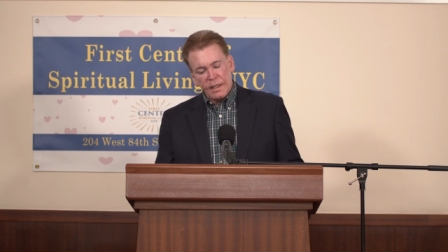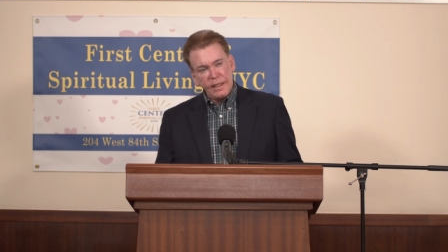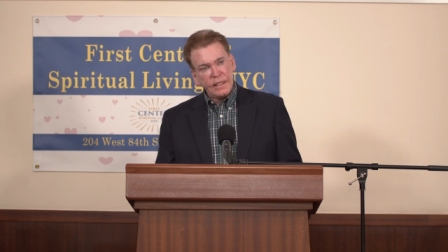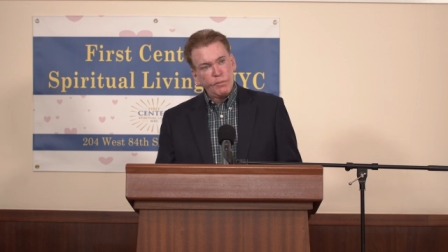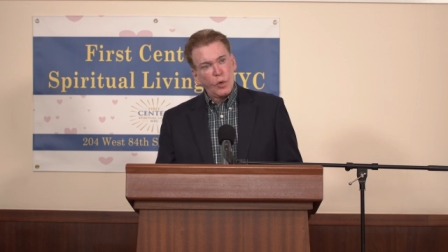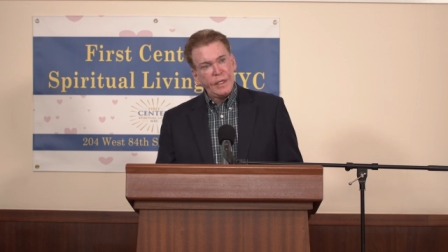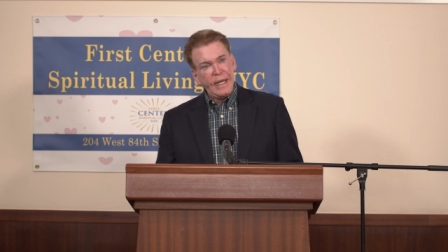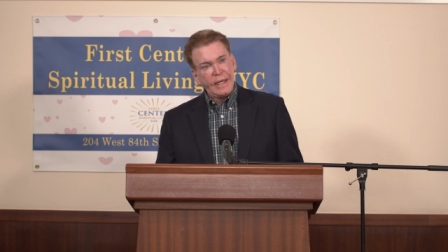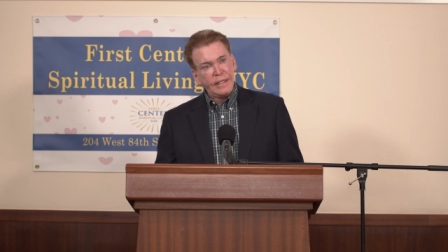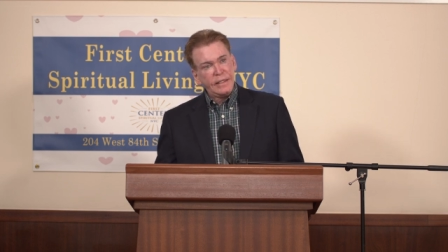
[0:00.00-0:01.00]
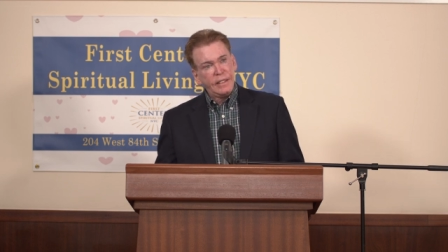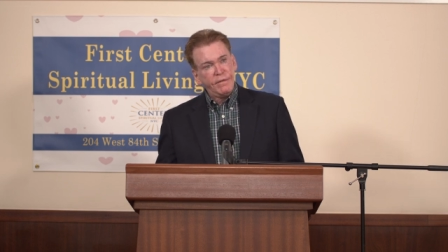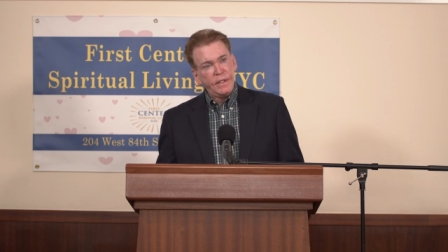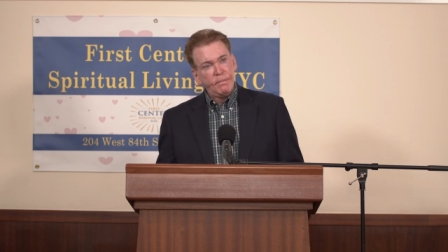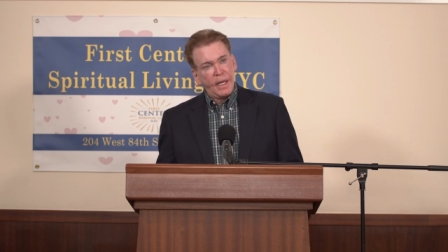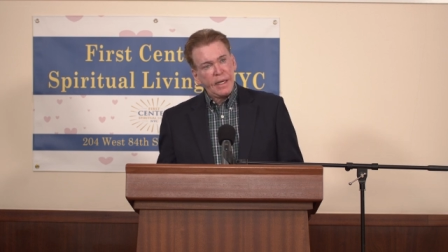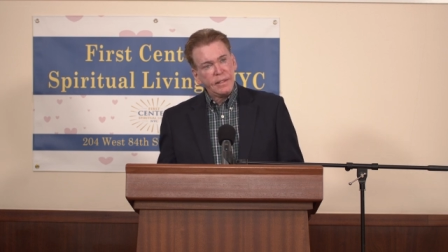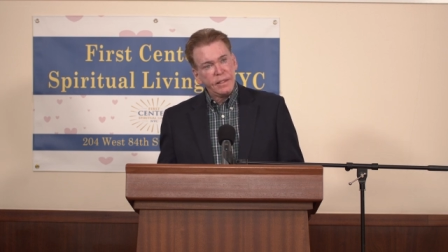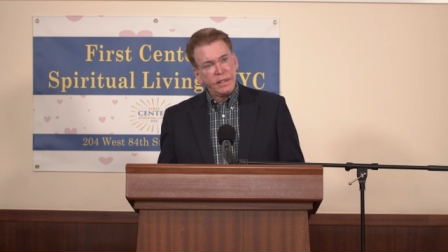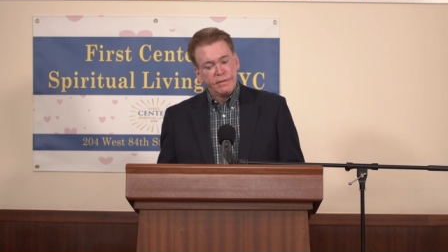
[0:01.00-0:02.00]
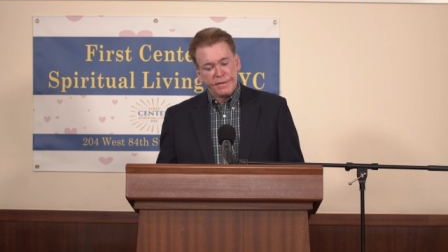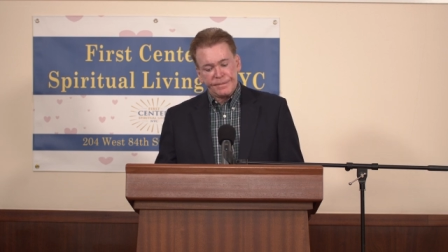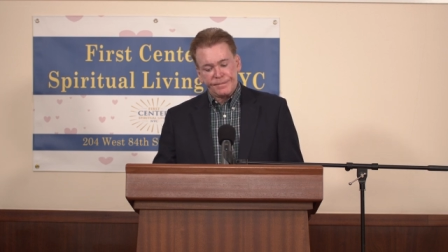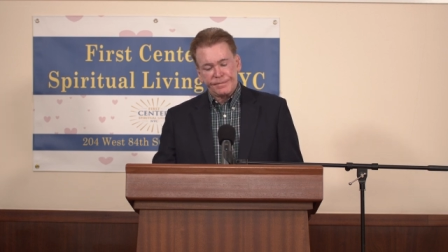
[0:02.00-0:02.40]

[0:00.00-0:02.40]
is more negative than positive.